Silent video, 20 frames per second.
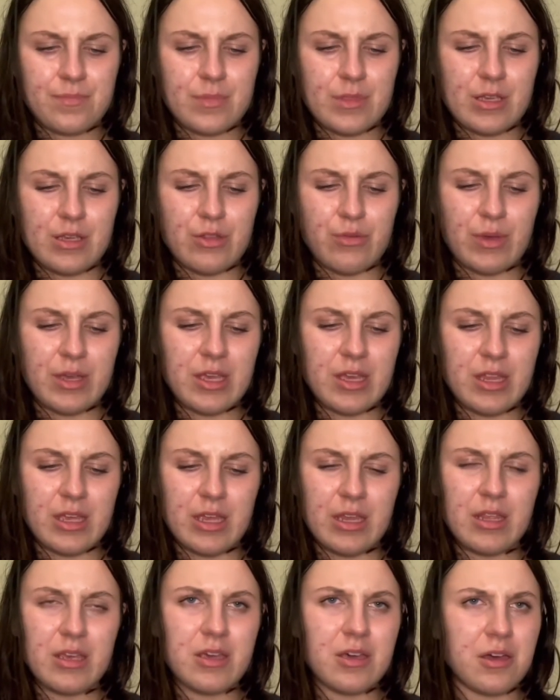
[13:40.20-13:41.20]
Do I get
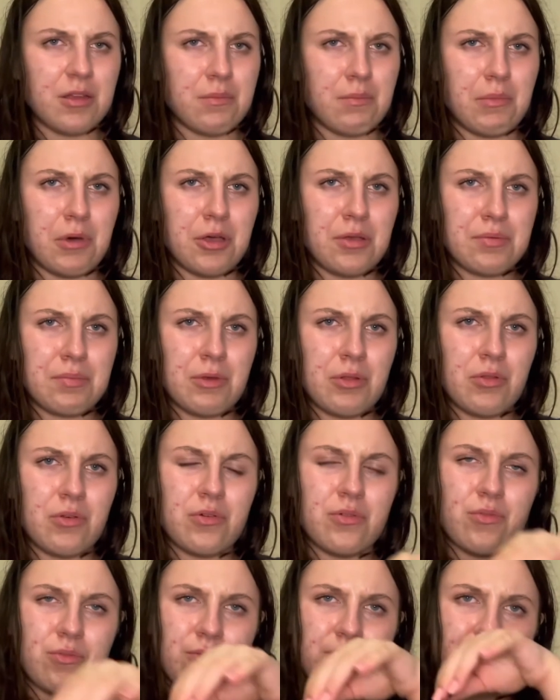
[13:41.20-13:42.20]
any kind of marshmallow
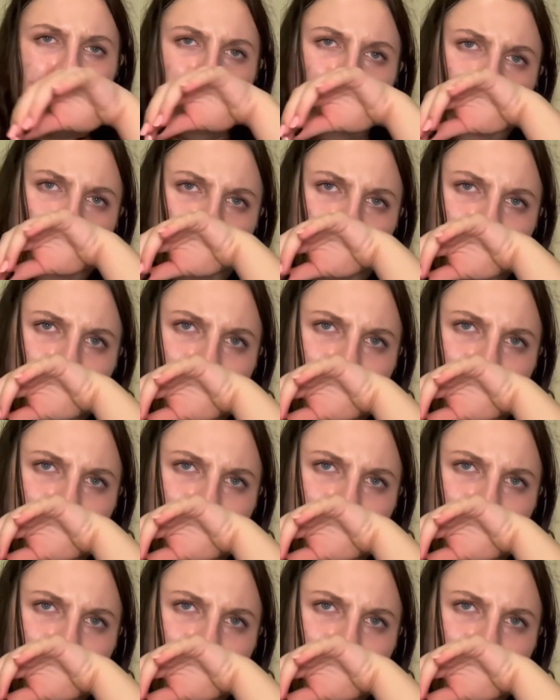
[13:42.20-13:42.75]
or sweetness?